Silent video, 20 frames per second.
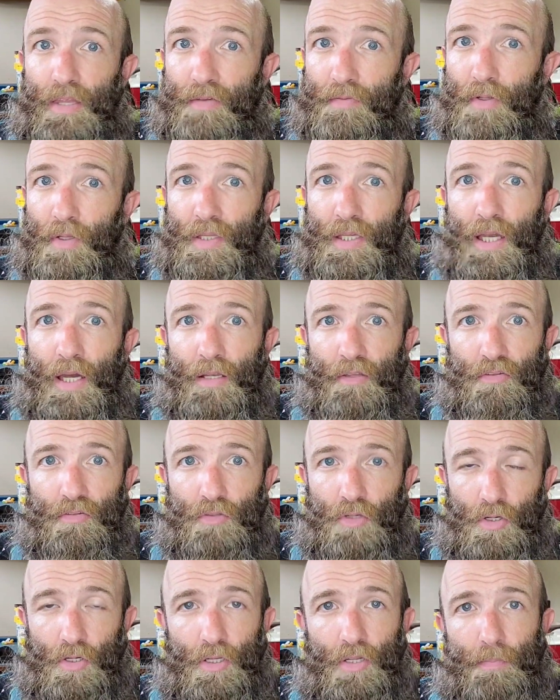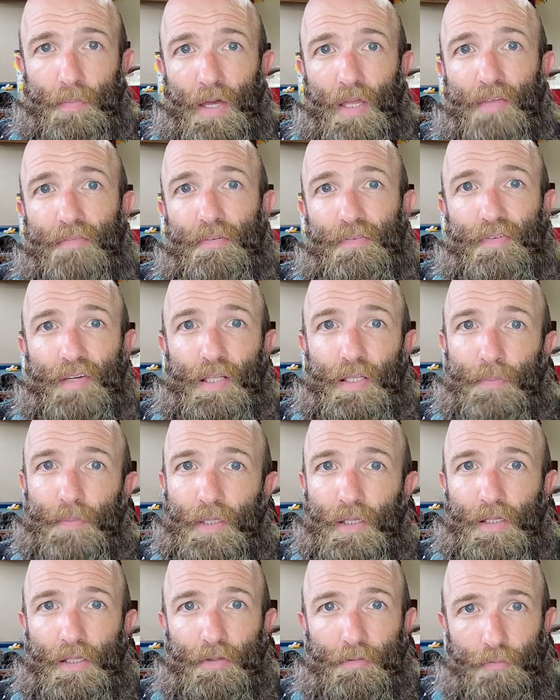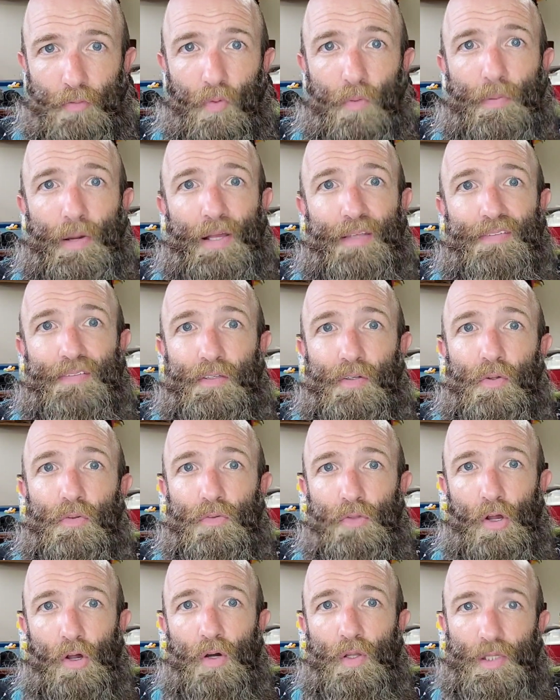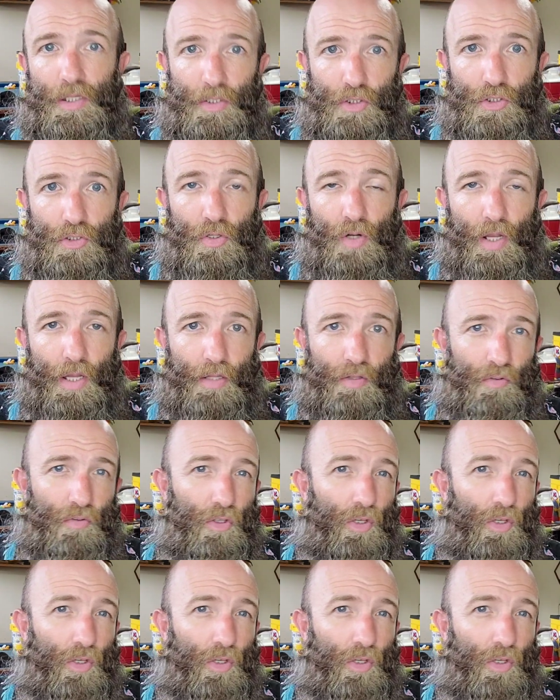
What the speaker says: They've only got a certain amount of availability for bicycles on each train,